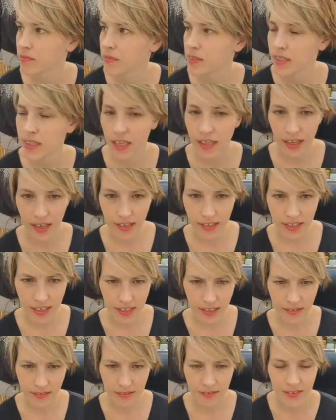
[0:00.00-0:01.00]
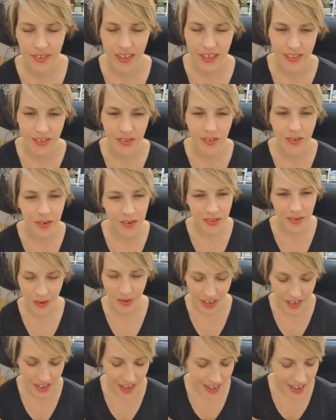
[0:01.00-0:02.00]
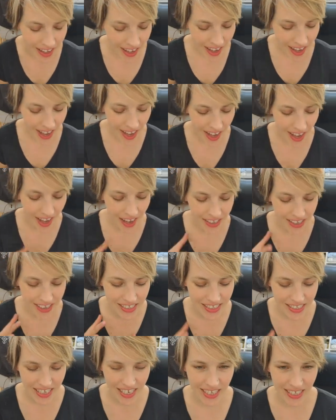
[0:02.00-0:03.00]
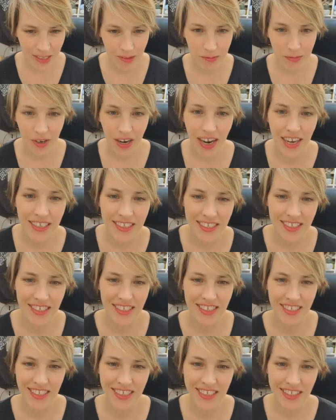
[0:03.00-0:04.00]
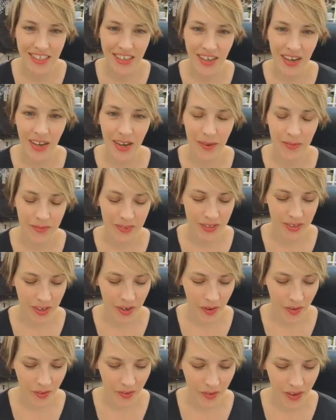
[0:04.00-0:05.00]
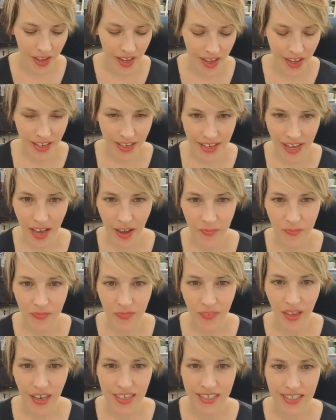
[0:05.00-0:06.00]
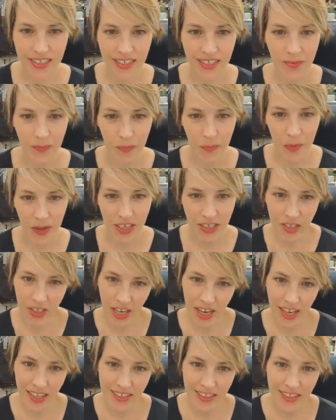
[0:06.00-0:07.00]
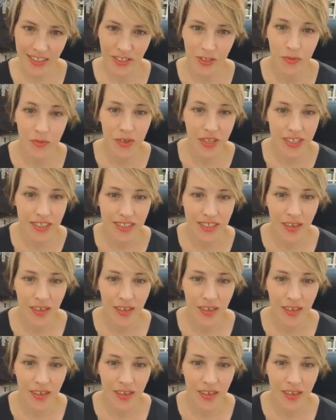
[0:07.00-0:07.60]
selecting, I don't know the word, 6 prizes this time. So yeah, it's a big chance to win